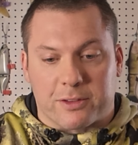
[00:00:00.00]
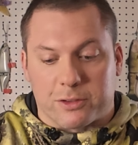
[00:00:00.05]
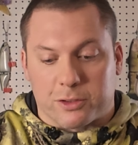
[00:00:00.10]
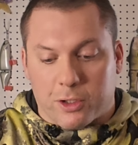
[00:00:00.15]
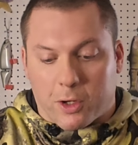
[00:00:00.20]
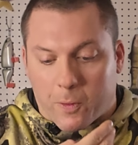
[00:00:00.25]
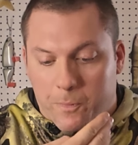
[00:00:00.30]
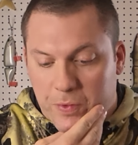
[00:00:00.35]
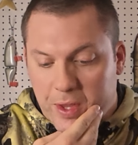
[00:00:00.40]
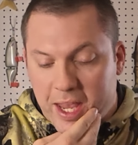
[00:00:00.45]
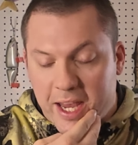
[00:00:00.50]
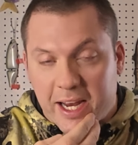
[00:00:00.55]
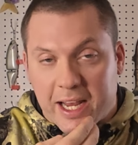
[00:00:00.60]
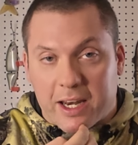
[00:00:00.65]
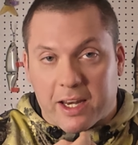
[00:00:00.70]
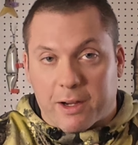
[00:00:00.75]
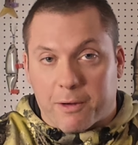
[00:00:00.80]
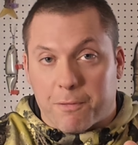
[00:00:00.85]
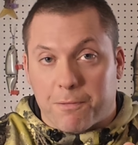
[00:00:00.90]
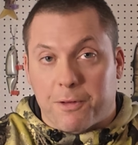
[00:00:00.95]
So
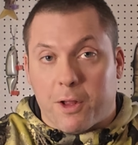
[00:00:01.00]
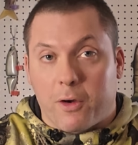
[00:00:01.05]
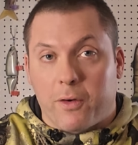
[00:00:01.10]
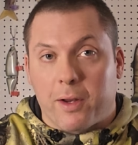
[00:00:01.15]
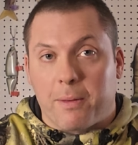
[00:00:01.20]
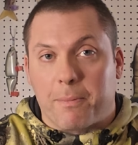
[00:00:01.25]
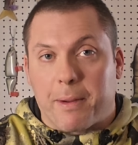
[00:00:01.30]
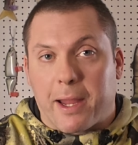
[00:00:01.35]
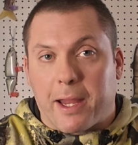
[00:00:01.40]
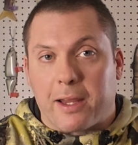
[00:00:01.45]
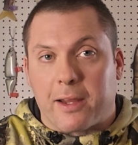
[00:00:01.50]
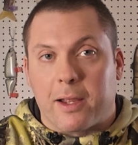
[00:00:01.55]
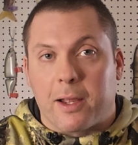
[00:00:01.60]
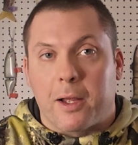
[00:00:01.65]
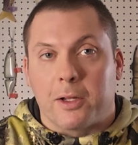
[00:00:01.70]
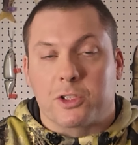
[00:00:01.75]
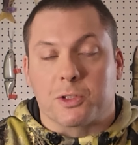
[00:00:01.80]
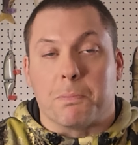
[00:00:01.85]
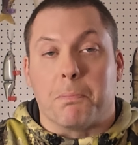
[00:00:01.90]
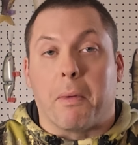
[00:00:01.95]
getting a floating bait,
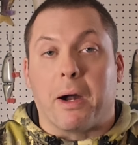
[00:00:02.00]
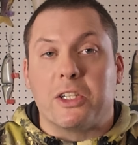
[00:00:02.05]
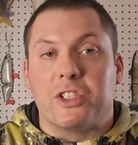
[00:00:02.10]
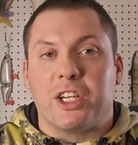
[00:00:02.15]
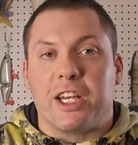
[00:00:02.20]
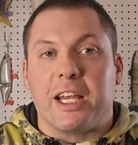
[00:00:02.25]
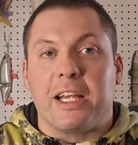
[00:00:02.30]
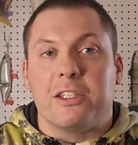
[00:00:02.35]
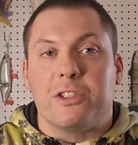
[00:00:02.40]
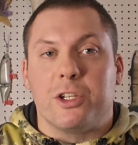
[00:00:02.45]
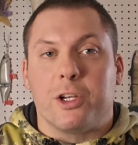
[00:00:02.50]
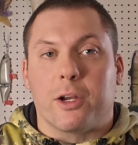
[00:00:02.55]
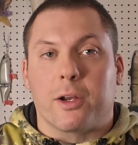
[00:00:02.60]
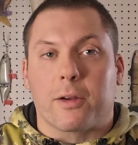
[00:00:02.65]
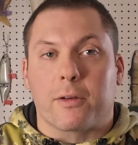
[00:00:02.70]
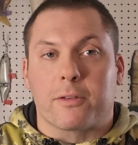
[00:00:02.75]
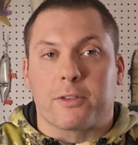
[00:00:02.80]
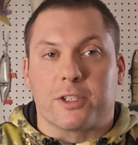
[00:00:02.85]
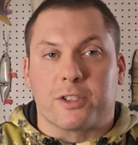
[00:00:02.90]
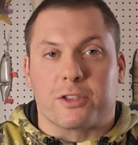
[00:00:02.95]
it's much
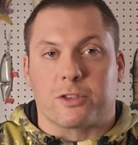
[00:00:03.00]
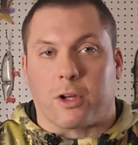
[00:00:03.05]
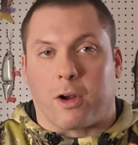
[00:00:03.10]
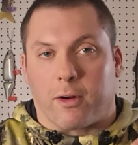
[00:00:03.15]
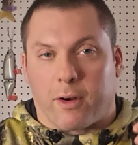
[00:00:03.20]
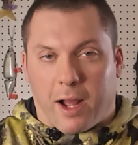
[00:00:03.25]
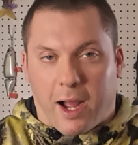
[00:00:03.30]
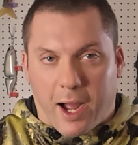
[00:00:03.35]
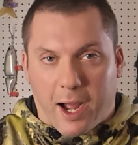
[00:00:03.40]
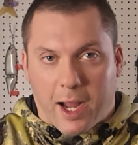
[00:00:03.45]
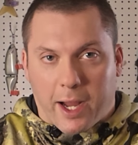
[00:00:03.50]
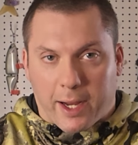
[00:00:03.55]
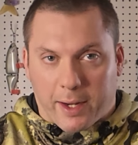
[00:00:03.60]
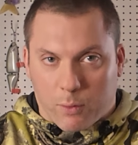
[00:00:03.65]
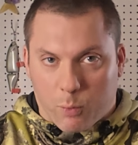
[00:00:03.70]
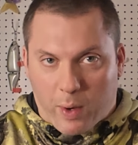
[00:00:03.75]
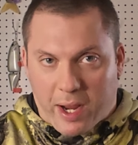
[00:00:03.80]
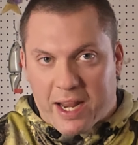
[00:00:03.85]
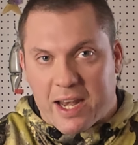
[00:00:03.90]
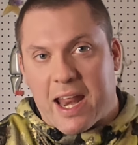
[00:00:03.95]
easier to start high
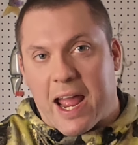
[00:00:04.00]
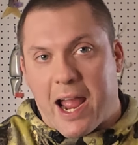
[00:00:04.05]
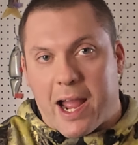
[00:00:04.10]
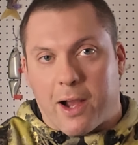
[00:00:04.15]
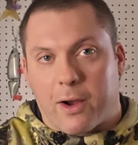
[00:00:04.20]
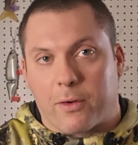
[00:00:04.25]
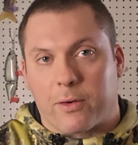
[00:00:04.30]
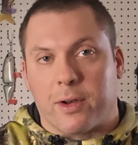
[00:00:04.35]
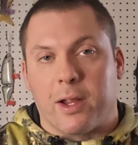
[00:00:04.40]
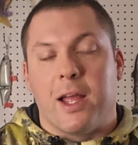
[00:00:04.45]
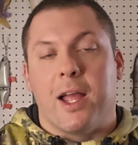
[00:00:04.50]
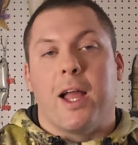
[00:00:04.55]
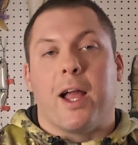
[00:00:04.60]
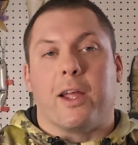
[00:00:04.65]
and way down.